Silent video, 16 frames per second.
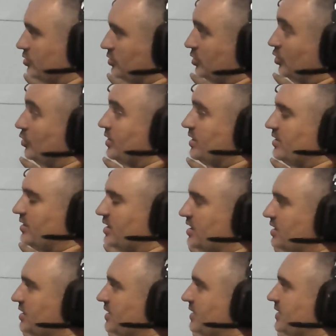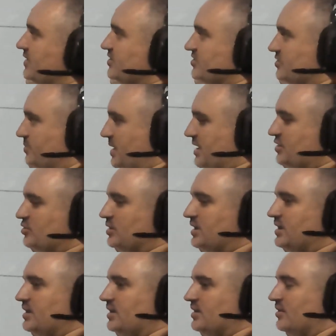loading there,
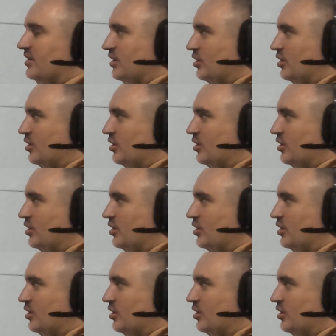especially the